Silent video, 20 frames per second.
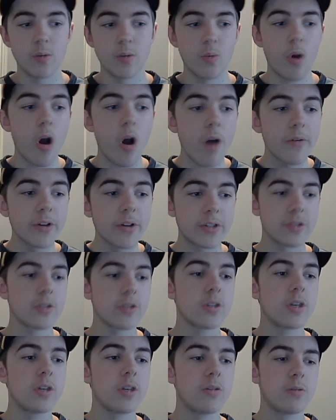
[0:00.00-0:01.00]

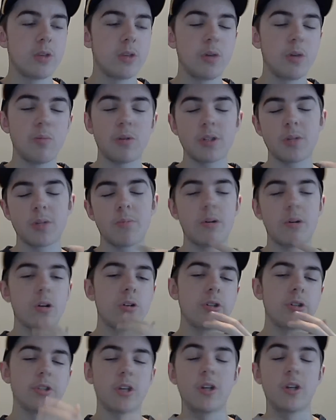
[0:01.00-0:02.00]
Obviously, he wants to bring all
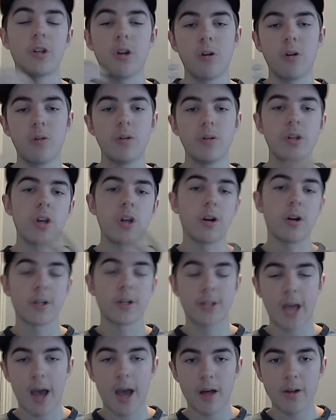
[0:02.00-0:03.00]
these unknown young
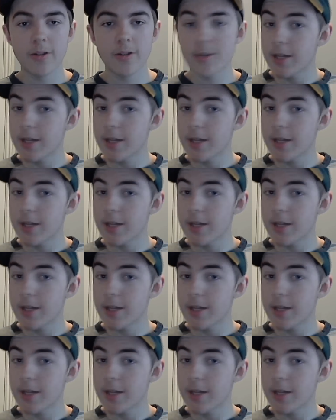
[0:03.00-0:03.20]
talents.